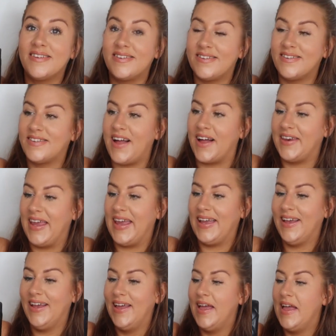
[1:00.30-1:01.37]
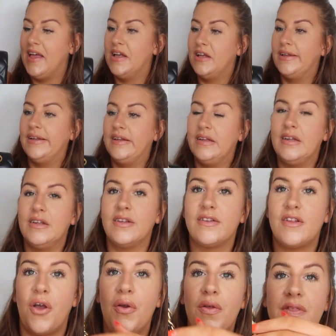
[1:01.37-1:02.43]
stunning.
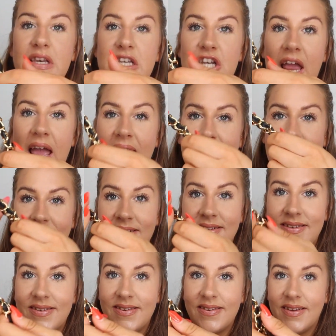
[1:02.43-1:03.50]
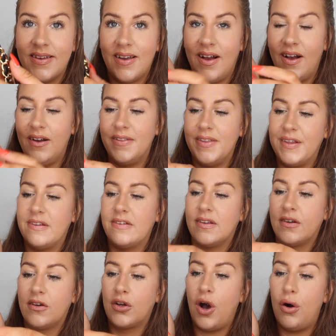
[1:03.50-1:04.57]
So the chains are this
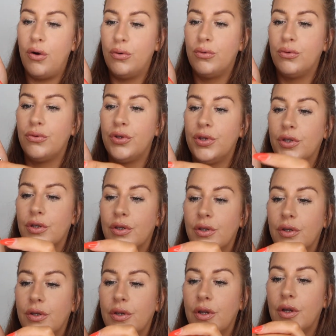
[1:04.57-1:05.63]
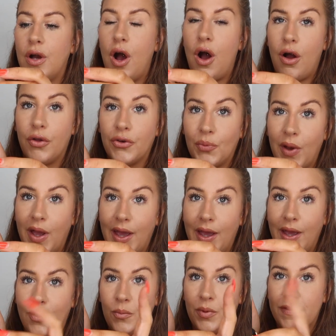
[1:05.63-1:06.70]
gold
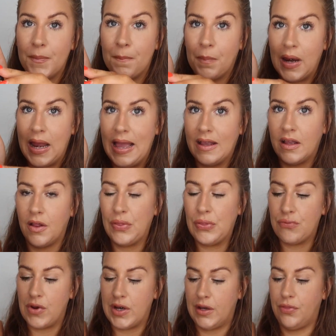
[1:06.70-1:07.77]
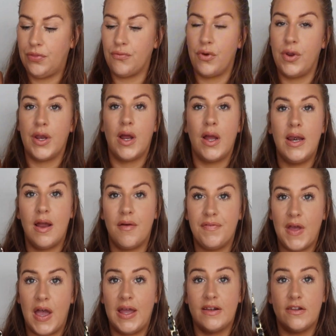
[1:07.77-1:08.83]
hardware with the black threaded through, and I love
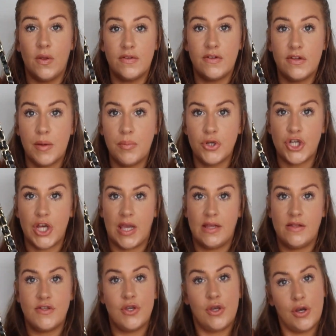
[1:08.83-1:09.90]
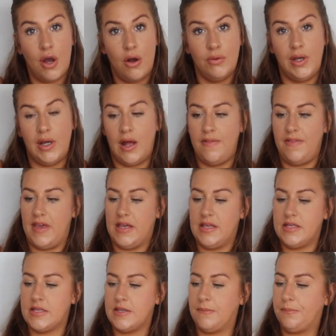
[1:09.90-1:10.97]
that. So it's a double chain, so you could hold it like
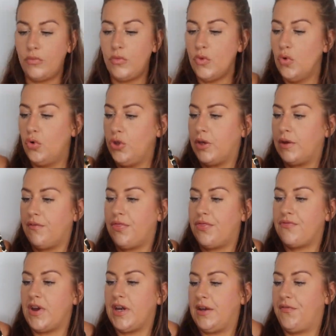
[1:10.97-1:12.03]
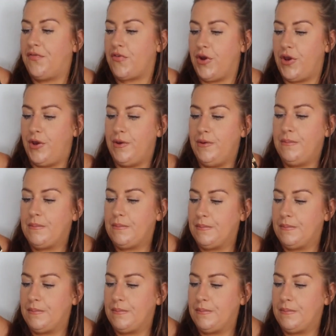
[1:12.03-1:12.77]
this or you can thread it through